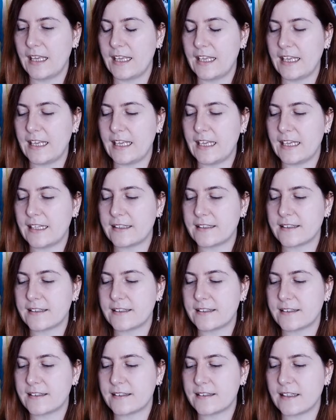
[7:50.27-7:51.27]

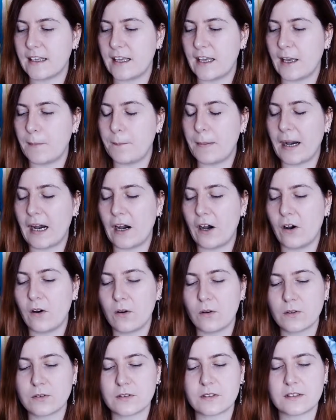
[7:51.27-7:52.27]
It's
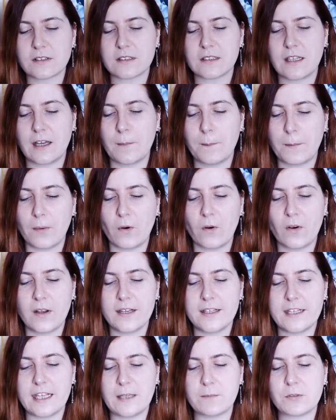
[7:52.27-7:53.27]
about a
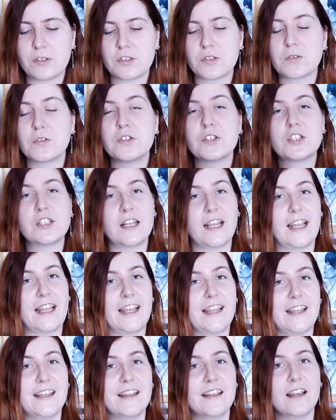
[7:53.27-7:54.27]
boy named
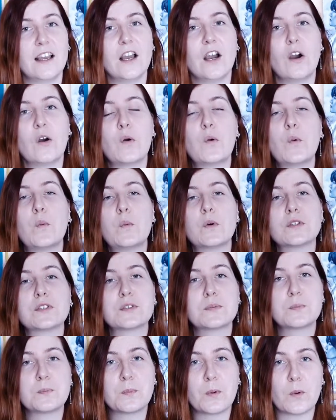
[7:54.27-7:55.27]
Chun-jae who
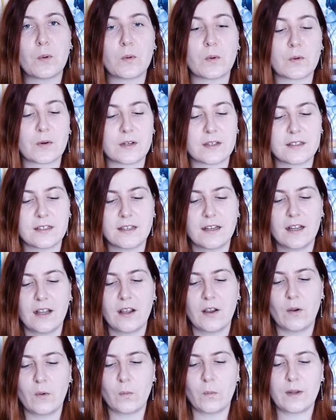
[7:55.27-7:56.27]
was born
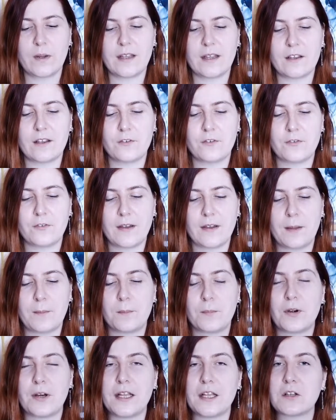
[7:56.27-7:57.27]
with a
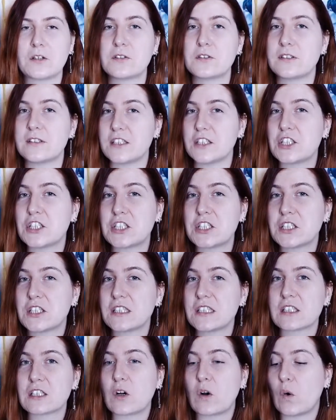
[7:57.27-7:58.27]
brain
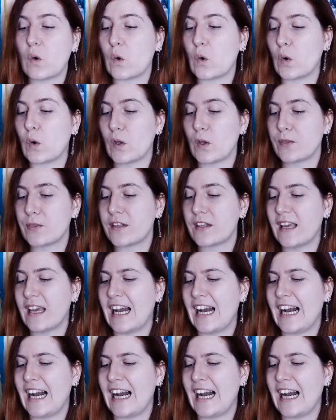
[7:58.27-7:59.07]
condition called